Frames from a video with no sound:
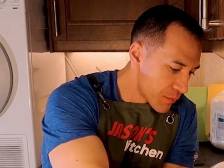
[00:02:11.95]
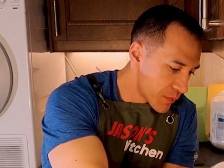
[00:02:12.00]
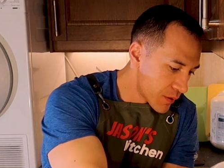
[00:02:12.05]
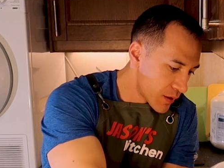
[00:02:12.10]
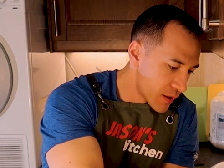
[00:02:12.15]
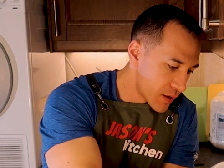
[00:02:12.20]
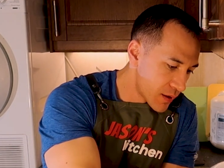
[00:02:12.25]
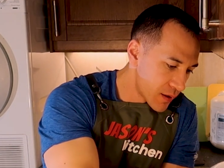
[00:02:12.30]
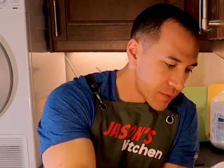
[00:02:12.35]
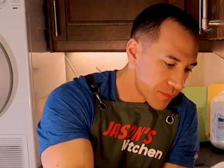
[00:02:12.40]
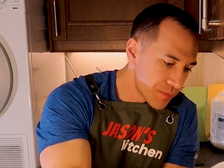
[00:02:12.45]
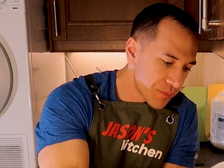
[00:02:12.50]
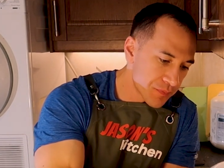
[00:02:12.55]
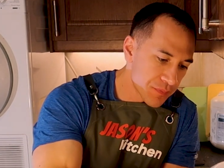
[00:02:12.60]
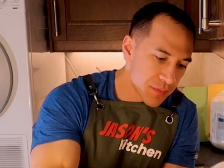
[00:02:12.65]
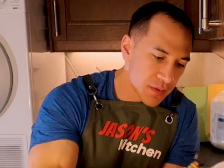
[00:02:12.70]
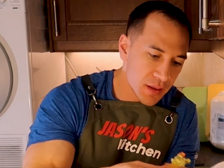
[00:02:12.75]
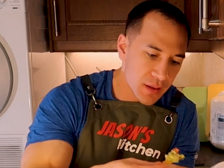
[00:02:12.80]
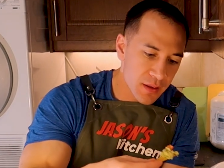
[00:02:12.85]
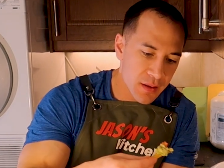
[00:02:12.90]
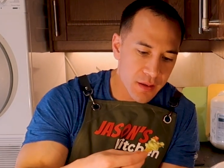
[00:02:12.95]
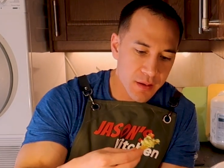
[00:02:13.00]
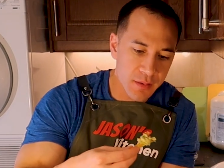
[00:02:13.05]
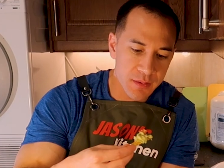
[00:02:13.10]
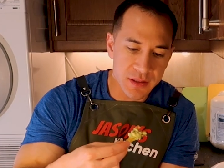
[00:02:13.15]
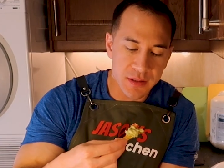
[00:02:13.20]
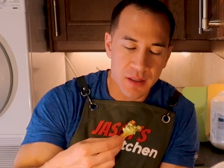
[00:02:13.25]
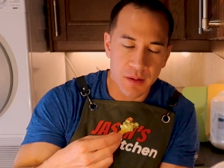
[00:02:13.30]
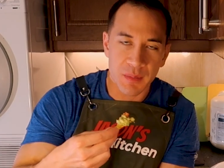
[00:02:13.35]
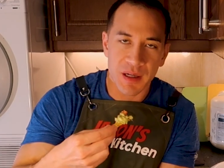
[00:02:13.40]
but you
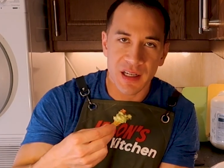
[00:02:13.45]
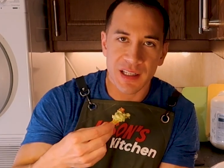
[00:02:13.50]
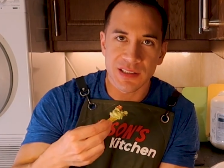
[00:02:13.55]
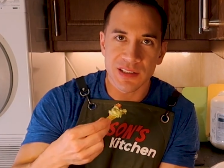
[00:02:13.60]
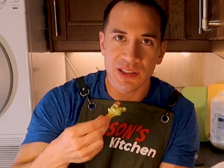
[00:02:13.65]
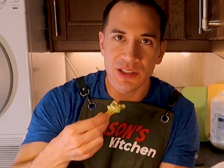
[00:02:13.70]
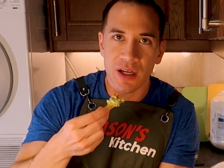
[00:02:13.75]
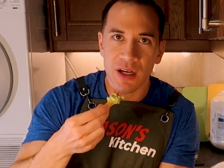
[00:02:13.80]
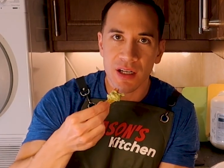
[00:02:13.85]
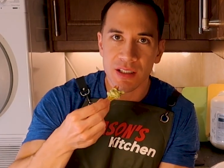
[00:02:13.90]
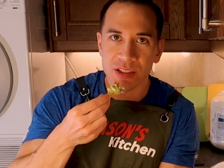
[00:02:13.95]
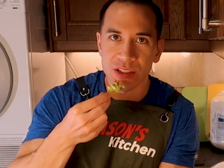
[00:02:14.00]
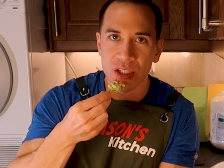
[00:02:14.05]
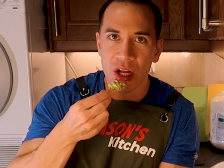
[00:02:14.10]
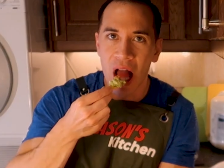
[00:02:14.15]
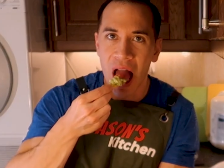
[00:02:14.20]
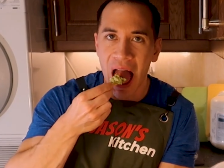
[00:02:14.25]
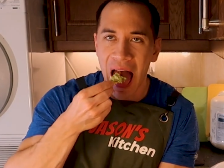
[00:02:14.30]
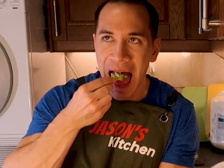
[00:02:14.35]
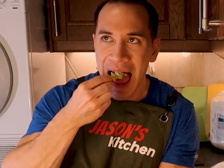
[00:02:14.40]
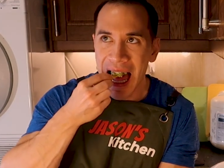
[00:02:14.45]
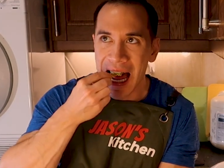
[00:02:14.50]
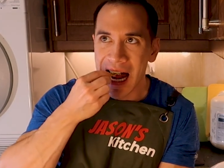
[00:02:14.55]
know, start making salsa.